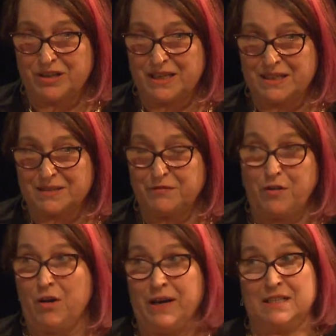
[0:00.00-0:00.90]
is
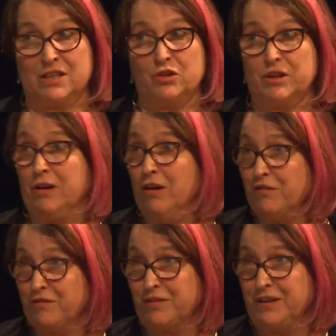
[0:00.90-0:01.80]
fine isn't good
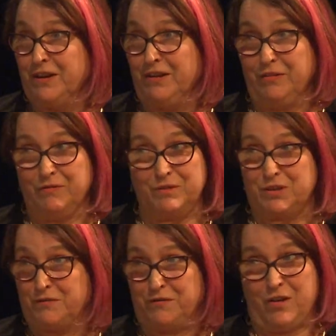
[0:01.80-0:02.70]
enough. You know,
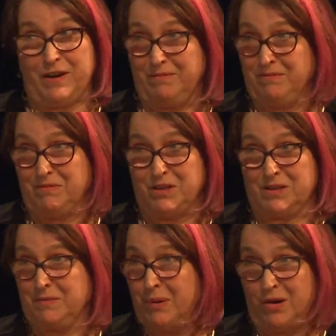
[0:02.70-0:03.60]
fine
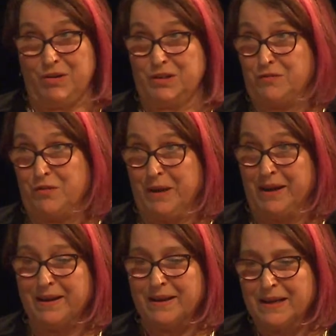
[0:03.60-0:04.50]
doesn't pass for me.